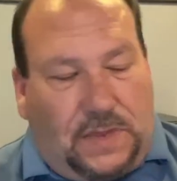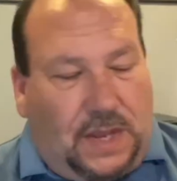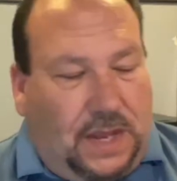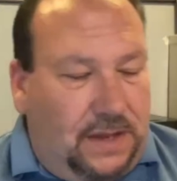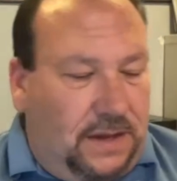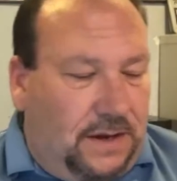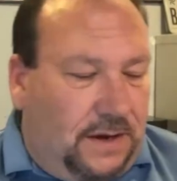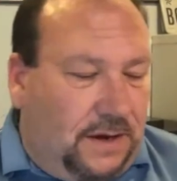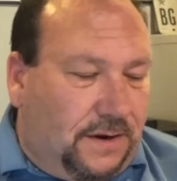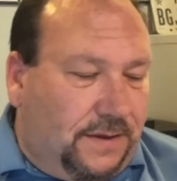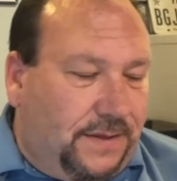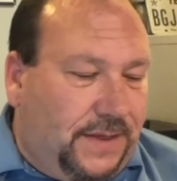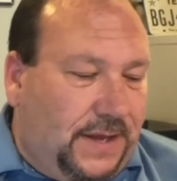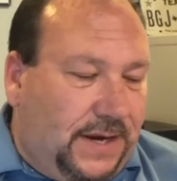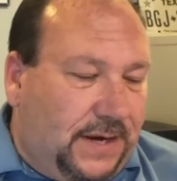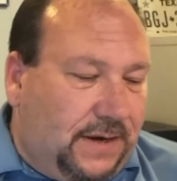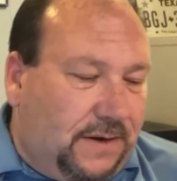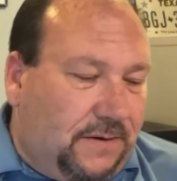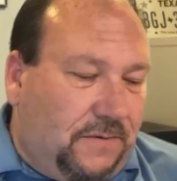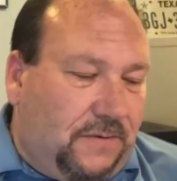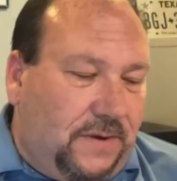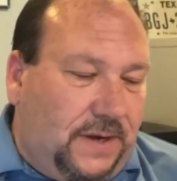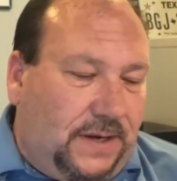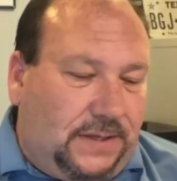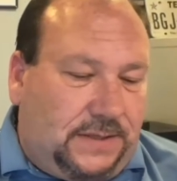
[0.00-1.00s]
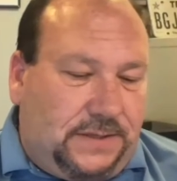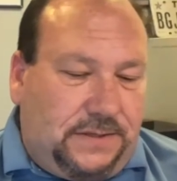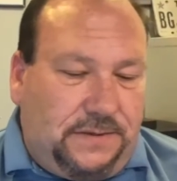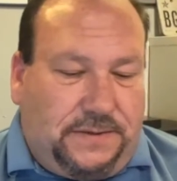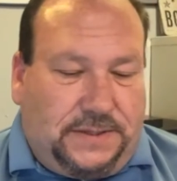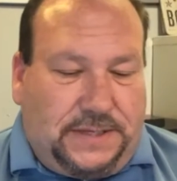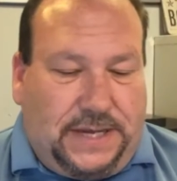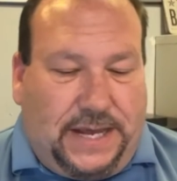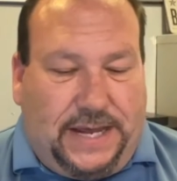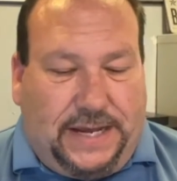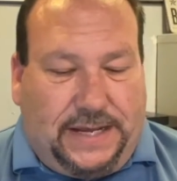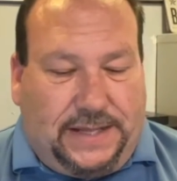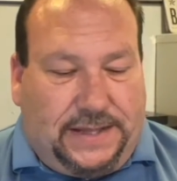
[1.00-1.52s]
You're then going to
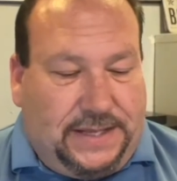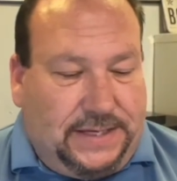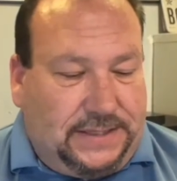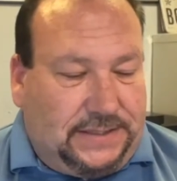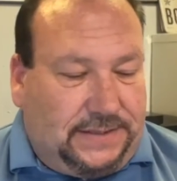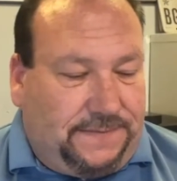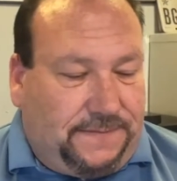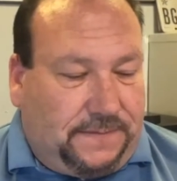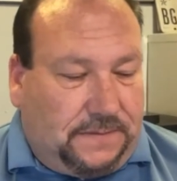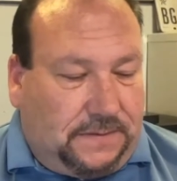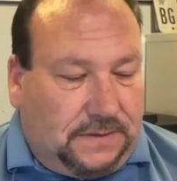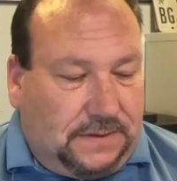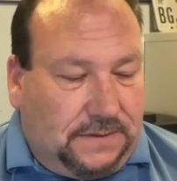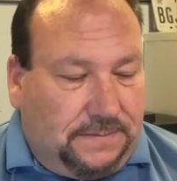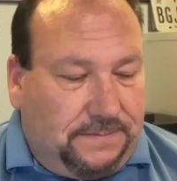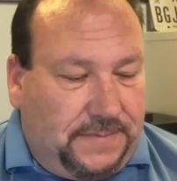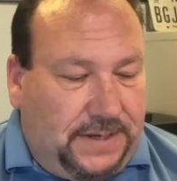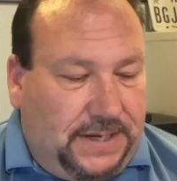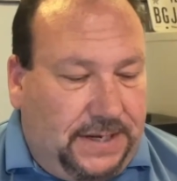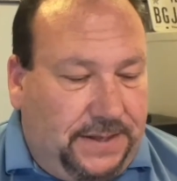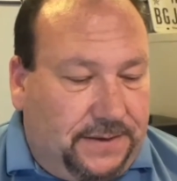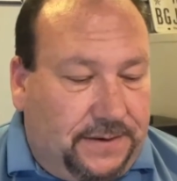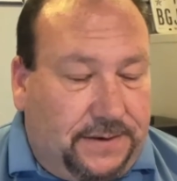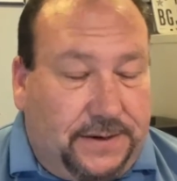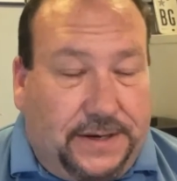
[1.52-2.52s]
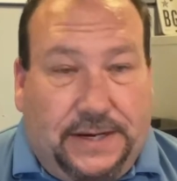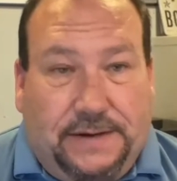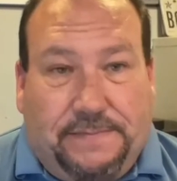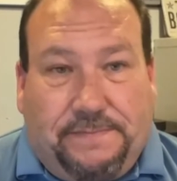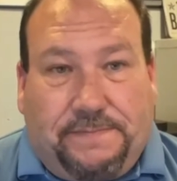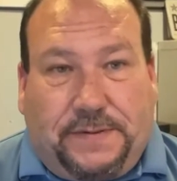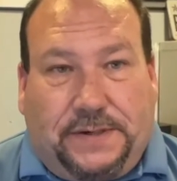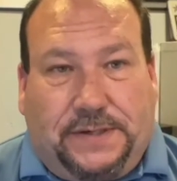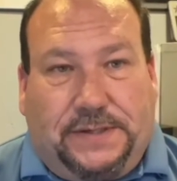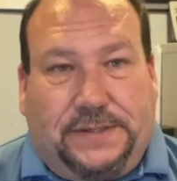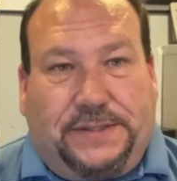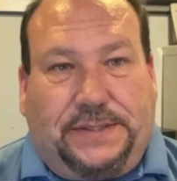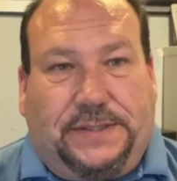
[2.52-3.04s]
take this form either in
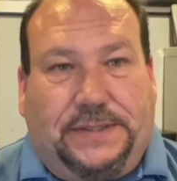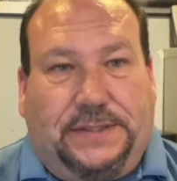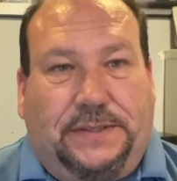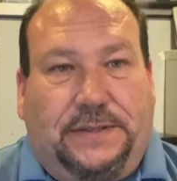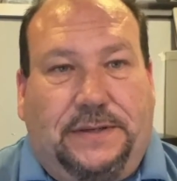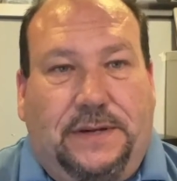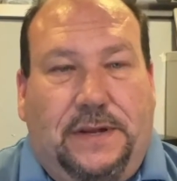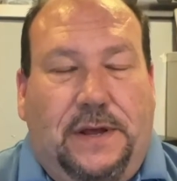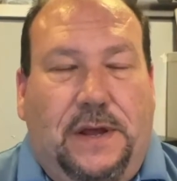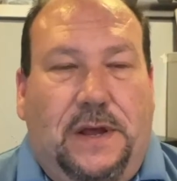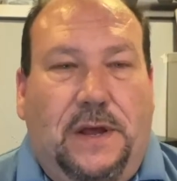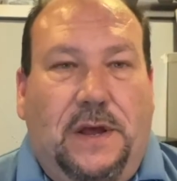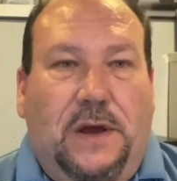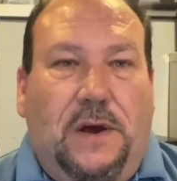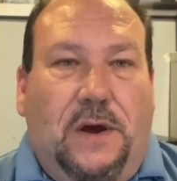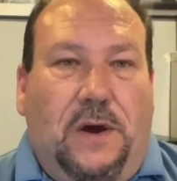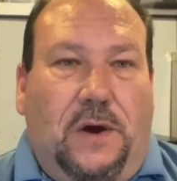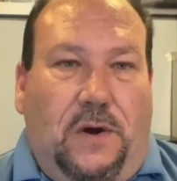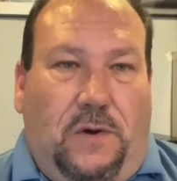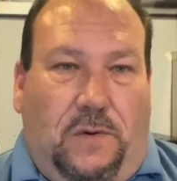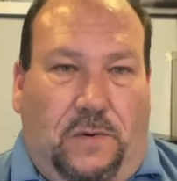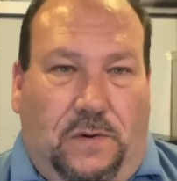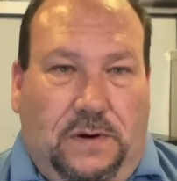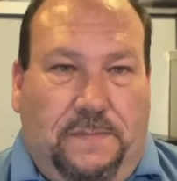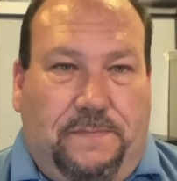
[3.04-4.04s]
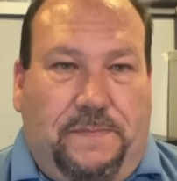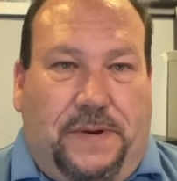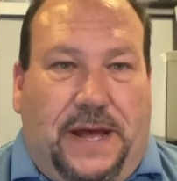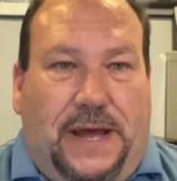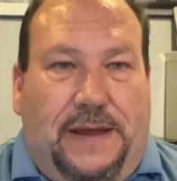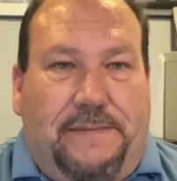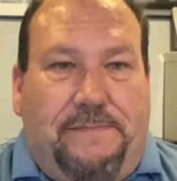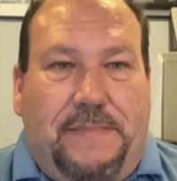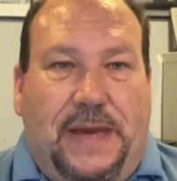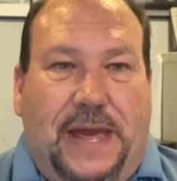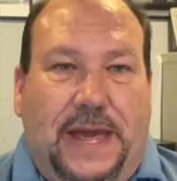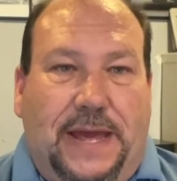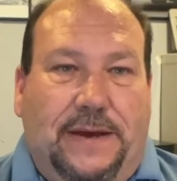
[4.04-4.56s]
person or by
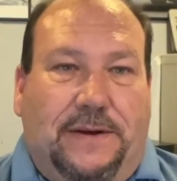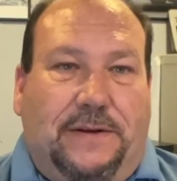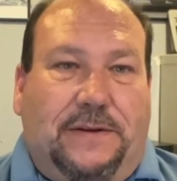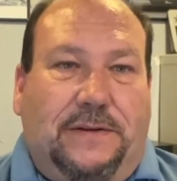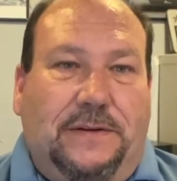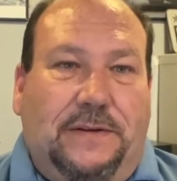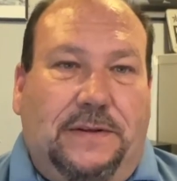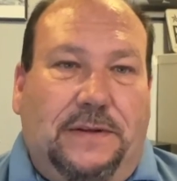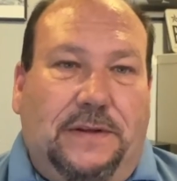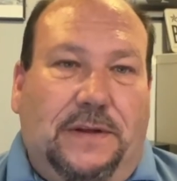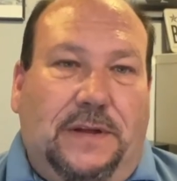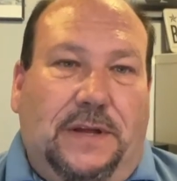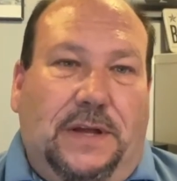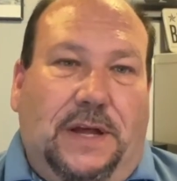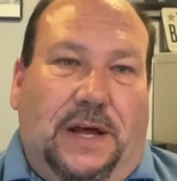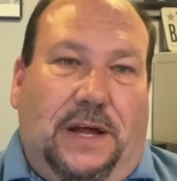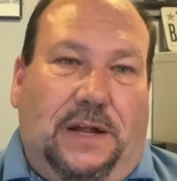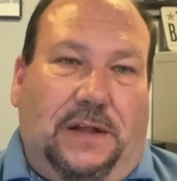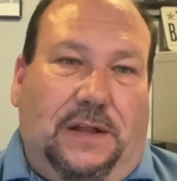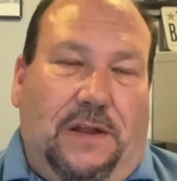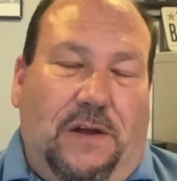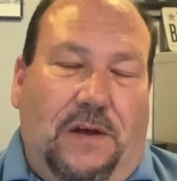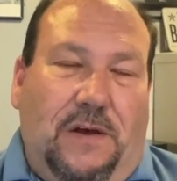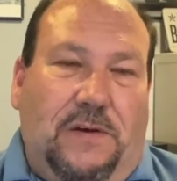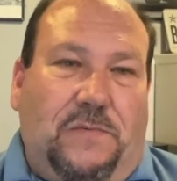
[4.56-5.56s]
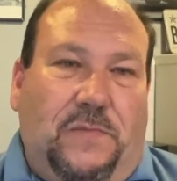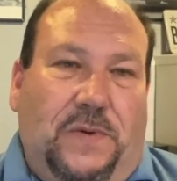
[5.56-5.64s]
mail along